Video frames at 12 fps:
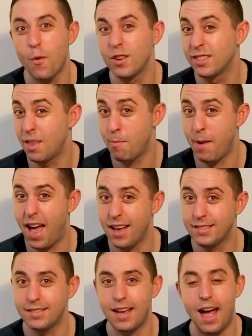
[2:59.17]
was the
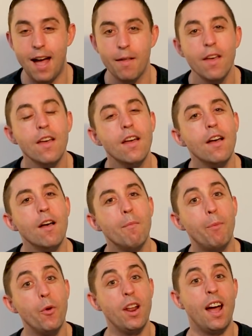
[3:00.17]
best.
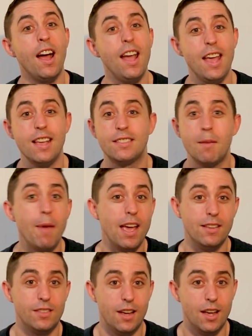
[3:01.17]
Buda is
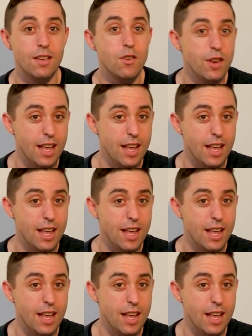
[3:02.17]
amazing, you